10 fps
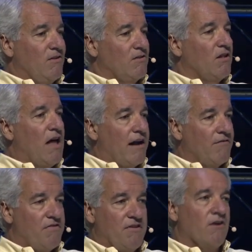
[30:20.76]
there's a lot
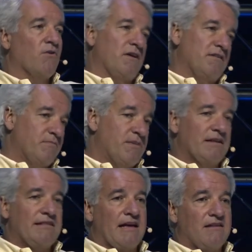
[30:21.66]
of theories,
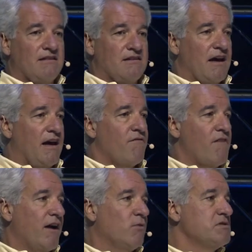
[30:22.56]
but at the end of the day,
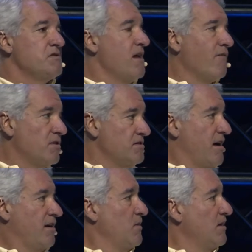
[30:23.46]
Fire was never
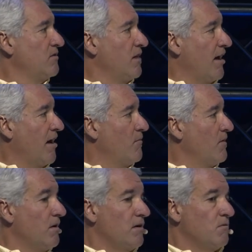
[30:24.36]
designed to be a
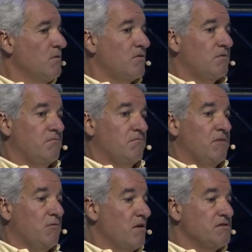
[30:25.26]
scam, and it was
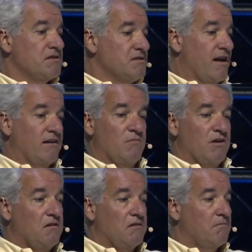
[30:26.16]
designed to
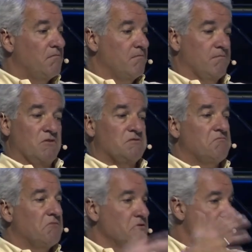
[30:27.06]
be the most
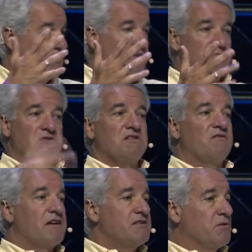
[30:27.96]
luxurious music
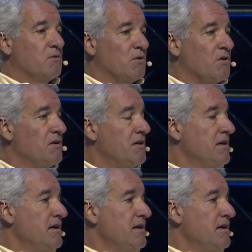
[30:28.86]
festival in the world.